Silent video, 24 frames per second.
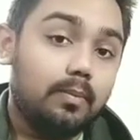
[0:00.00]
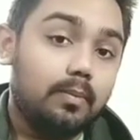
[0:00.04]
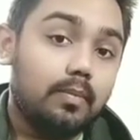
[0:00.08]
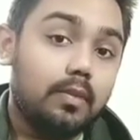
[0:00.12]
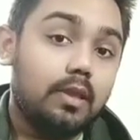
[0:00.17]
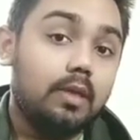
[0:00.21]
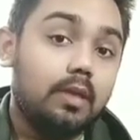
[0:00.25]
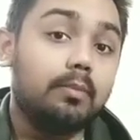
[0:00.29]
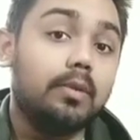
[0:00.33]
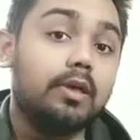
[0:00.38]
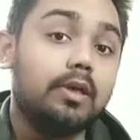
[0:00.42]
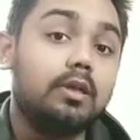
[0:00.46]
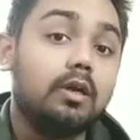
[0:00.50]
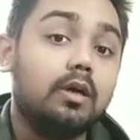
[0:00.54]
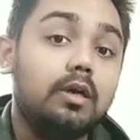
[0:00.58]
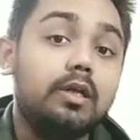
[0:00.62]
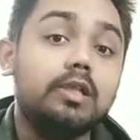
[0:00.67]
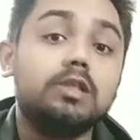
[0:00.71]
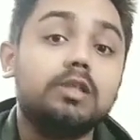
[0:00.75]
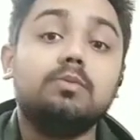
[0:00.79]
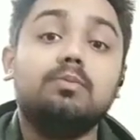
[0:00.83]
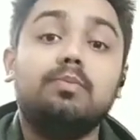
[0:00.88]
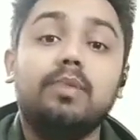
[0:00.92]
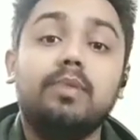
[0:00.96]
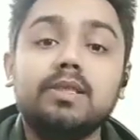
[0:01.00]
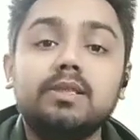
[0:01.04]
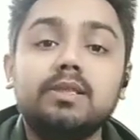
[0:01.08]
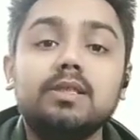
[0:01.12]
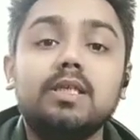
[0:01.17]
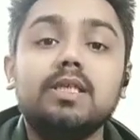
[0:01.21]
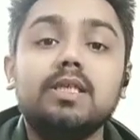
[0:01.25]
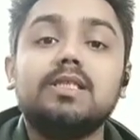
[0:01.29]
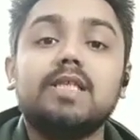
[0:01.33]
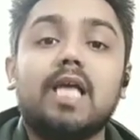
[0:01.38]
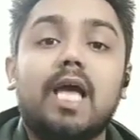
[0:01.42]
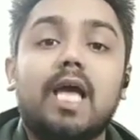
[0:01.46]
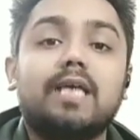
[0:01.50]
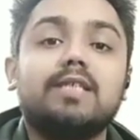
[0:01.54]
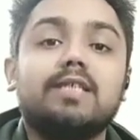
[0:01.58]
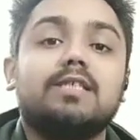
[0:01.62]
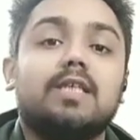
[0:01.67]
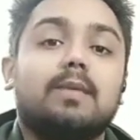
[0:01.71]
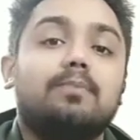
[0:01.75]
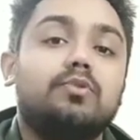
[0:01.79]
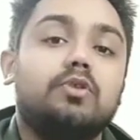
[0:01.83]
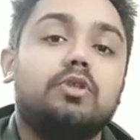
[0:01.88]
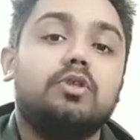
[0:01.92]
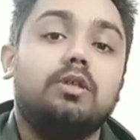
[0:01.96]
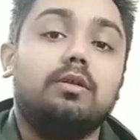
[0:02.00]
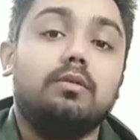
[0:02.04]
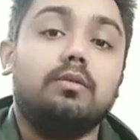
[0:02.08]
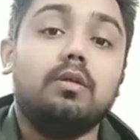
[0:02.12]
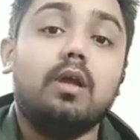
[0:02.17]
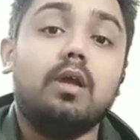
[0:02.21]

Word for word: Number third is business exception.